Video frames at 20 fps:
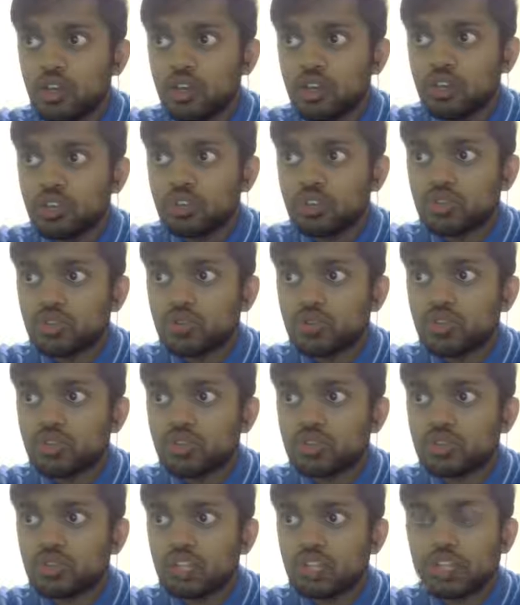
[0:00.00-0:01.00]
So it was,
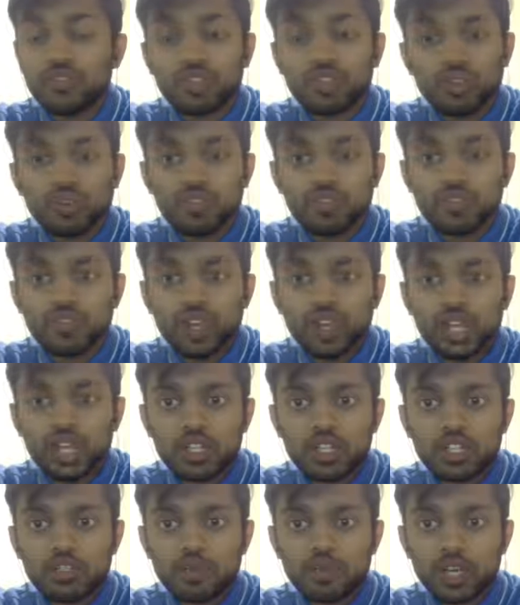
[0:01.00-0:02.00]
even though it was a very
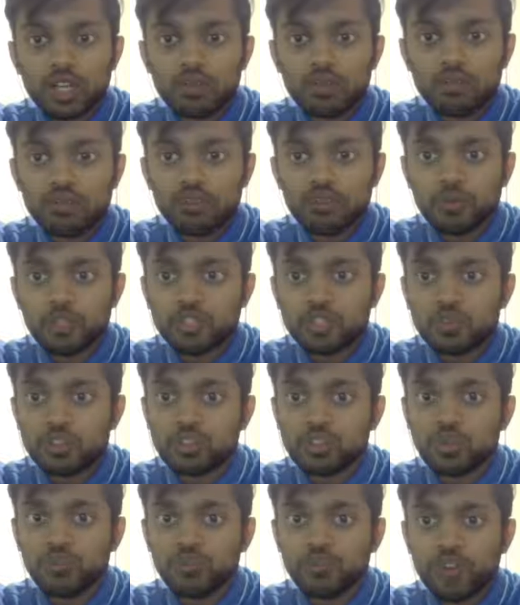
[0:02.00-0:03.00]
uninspiring performance, it was a
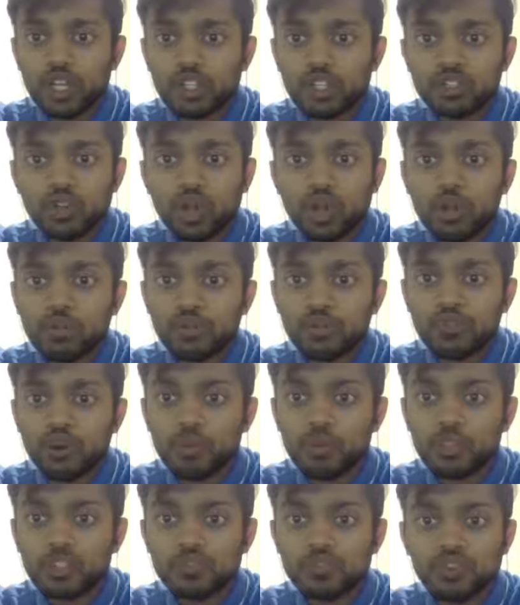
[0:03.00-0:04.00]
very solid
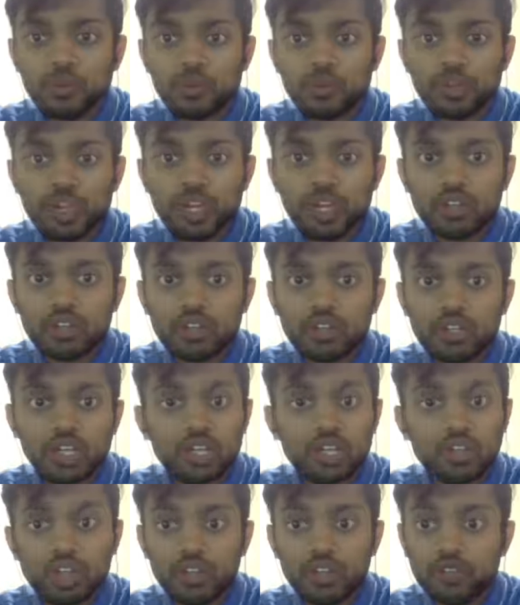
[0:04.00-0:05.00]
performance from United
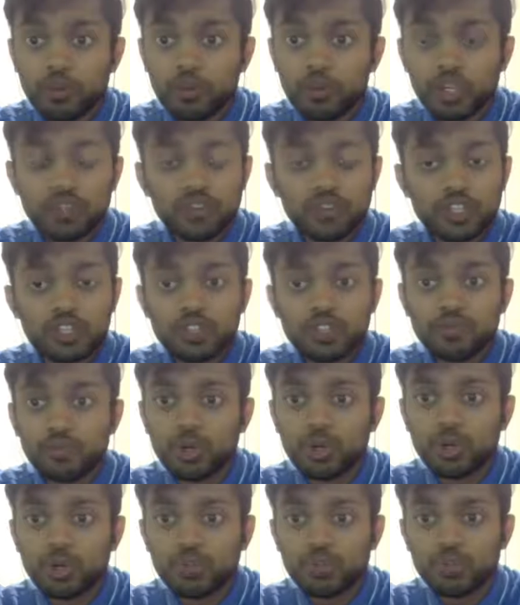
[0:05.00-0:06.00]
from a defensive
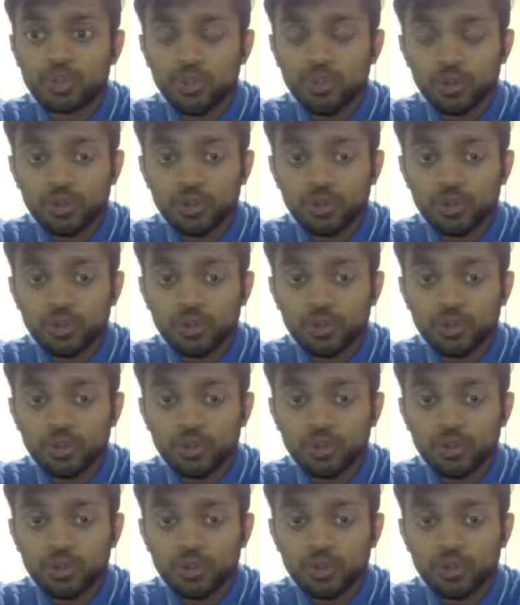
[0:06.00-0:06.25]
point of view.